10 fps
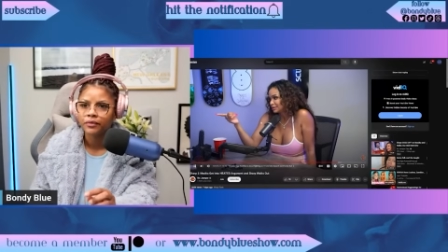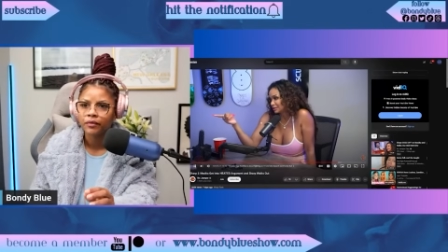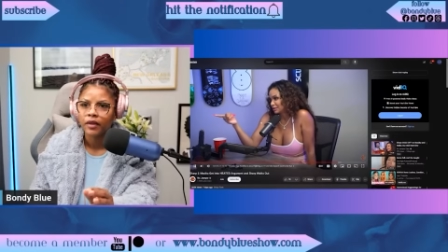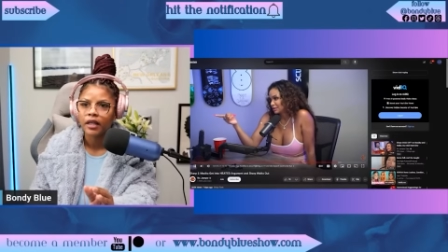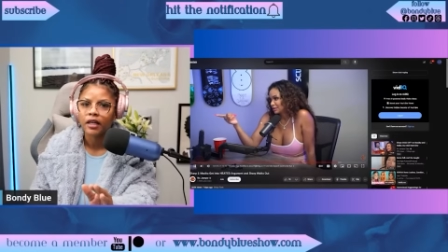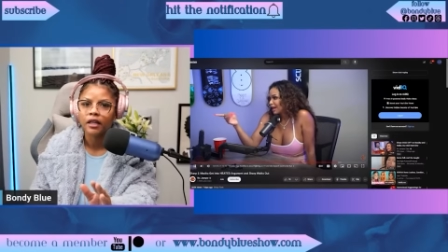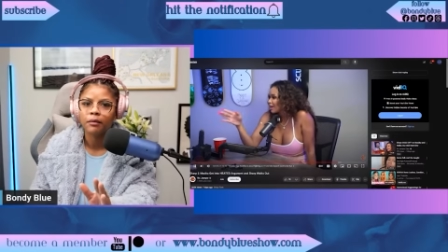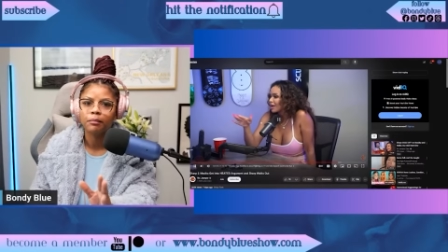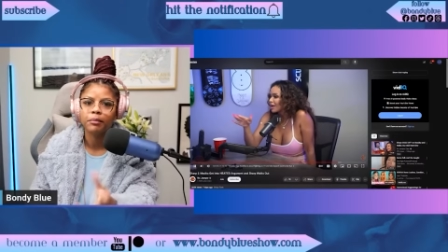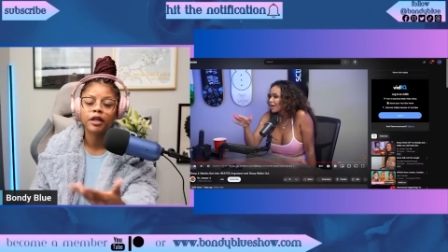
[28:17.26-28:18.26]

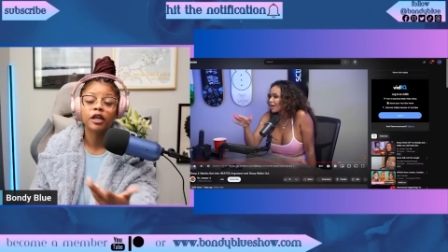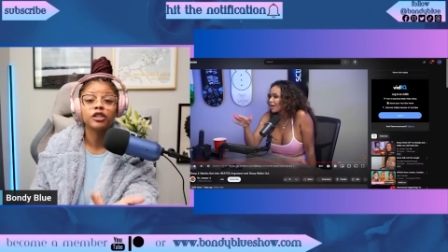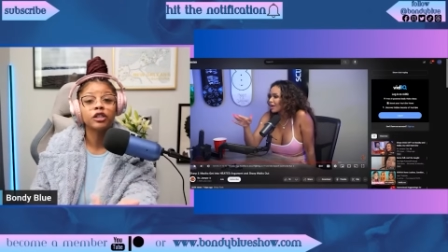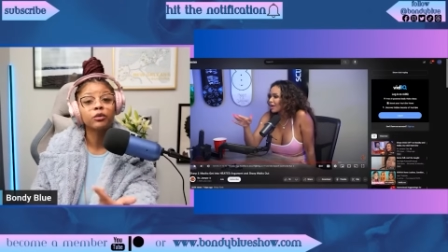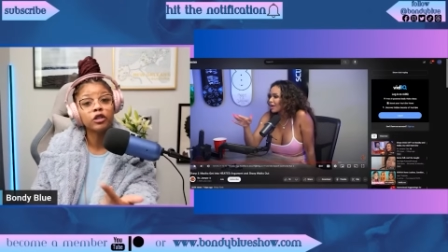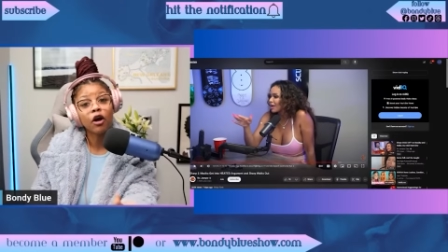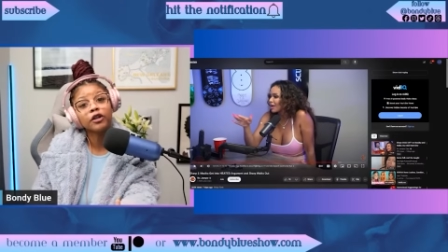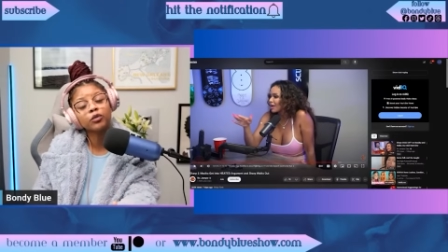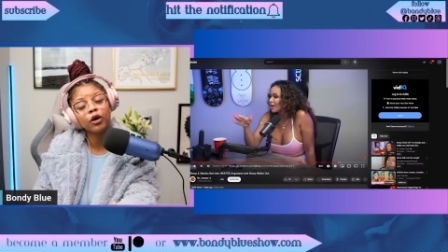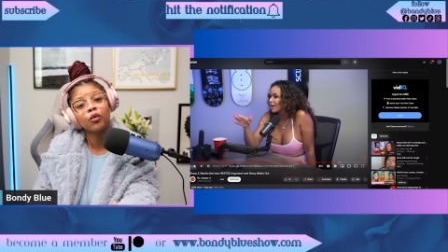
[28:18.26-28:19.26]
yeah, because she was harsh
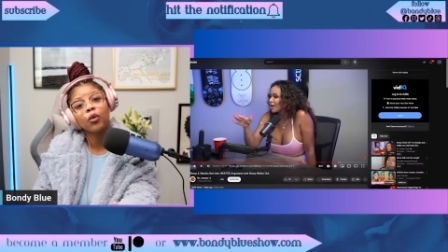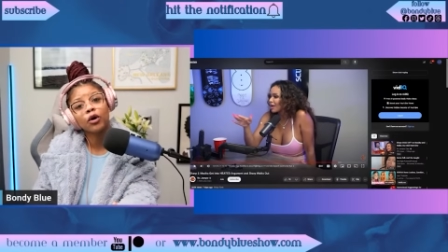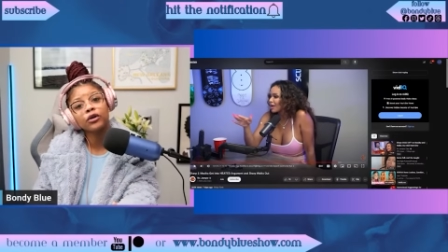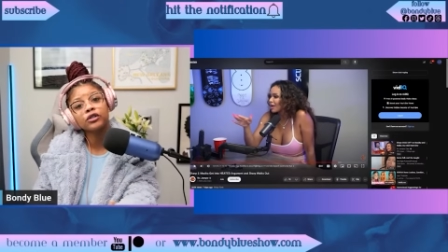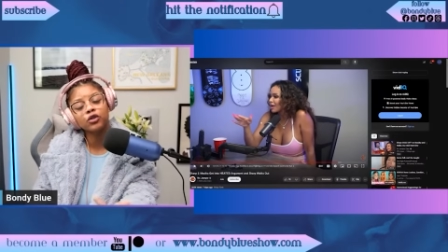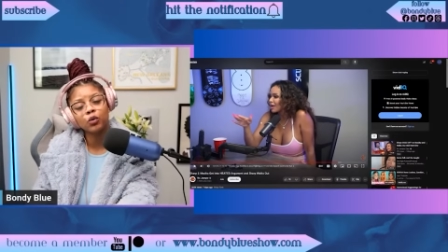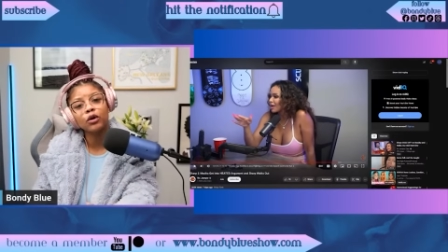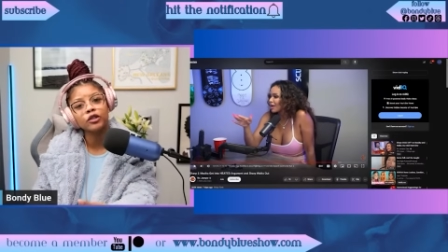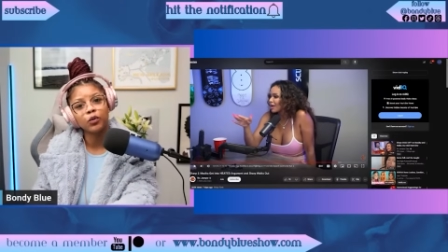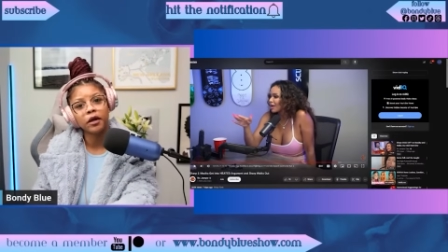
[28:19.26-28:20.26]
with her words
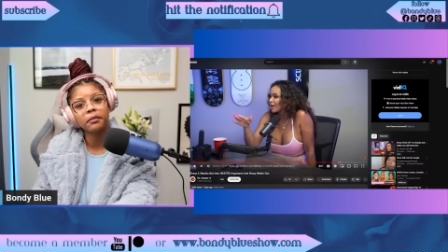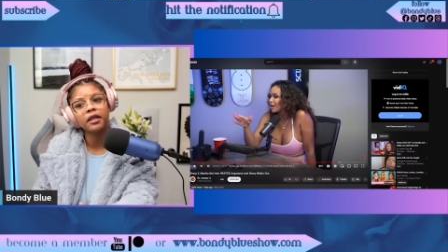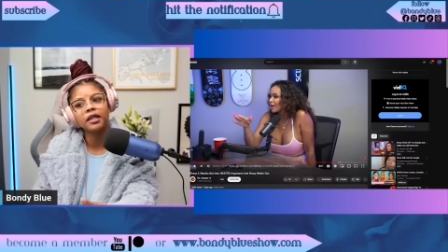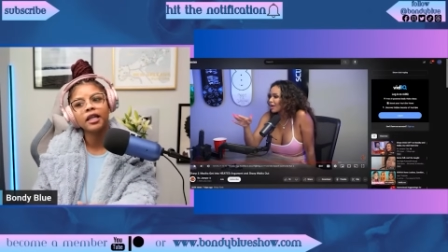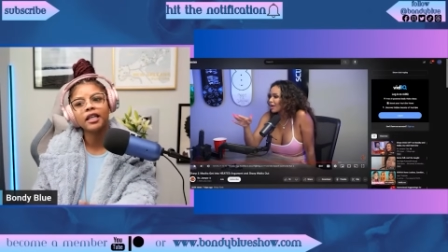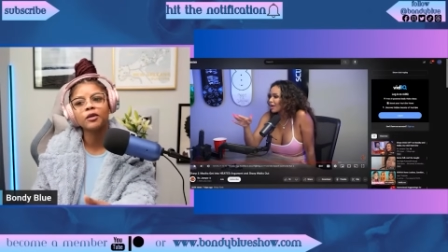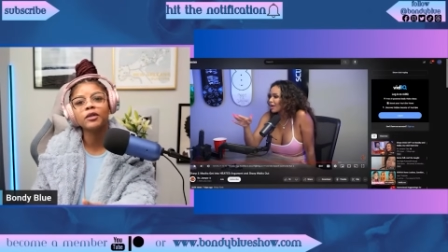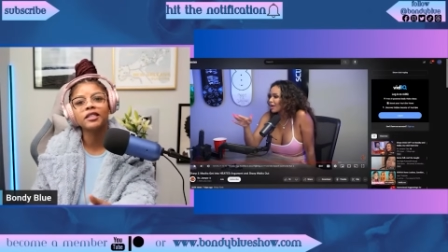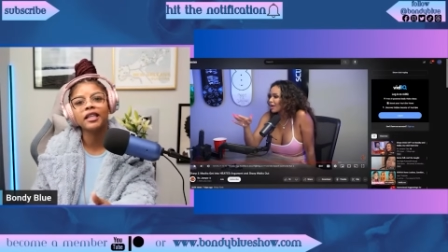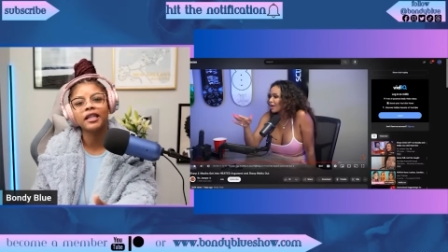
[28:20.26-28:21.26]
towards women, he
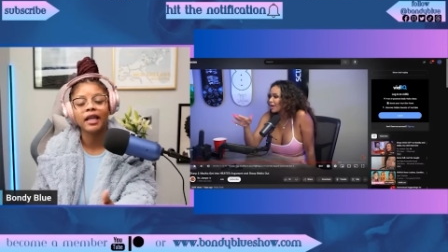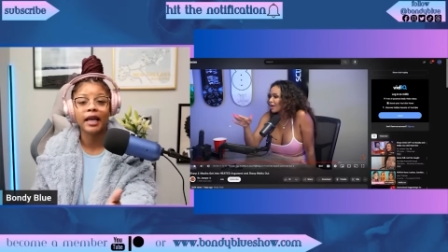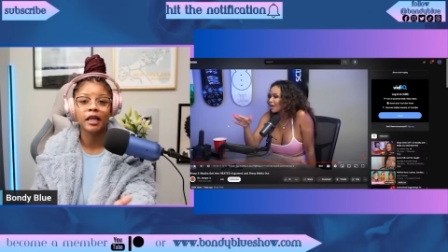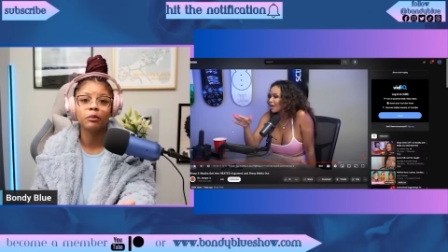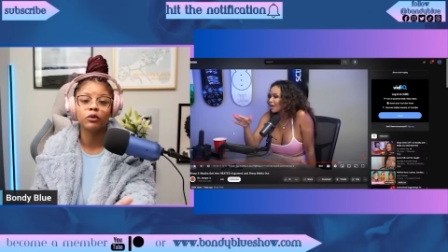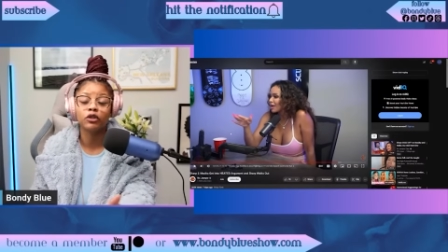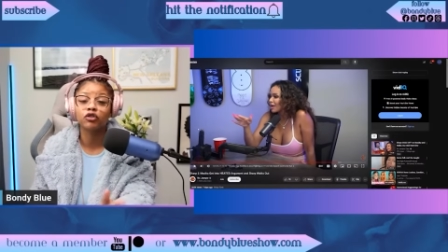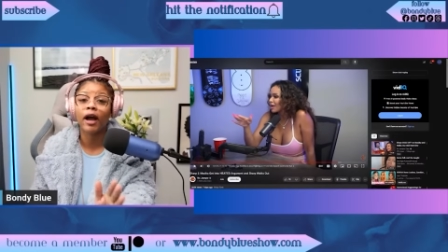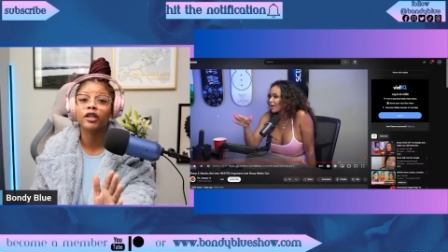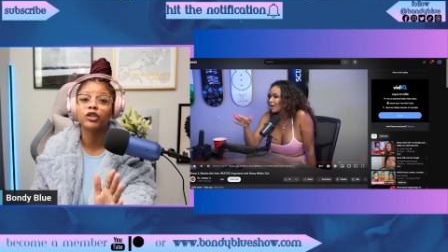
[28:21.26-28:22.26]
was then able to
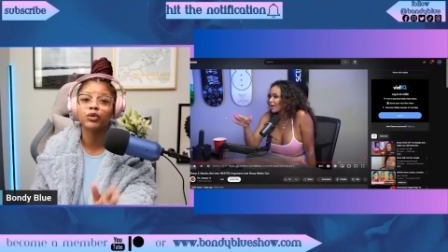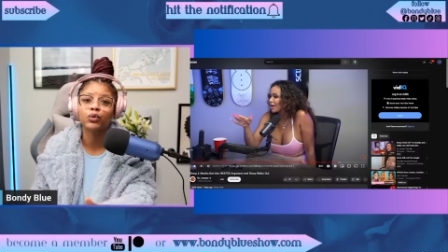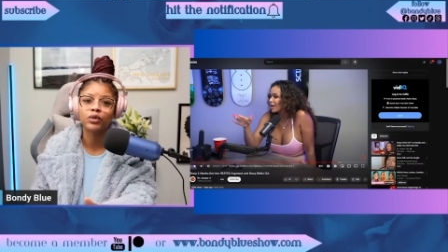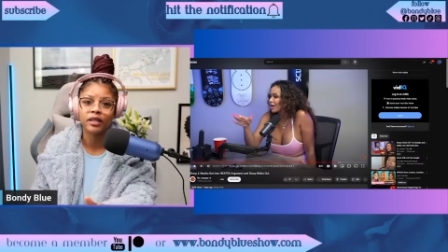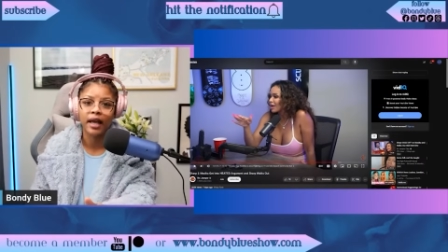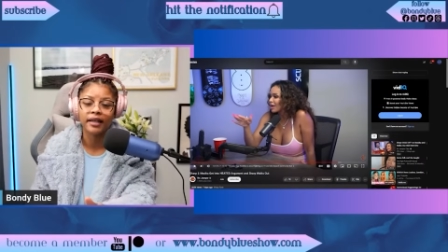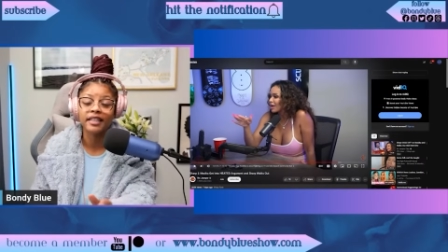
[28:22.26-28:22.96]
try to use that.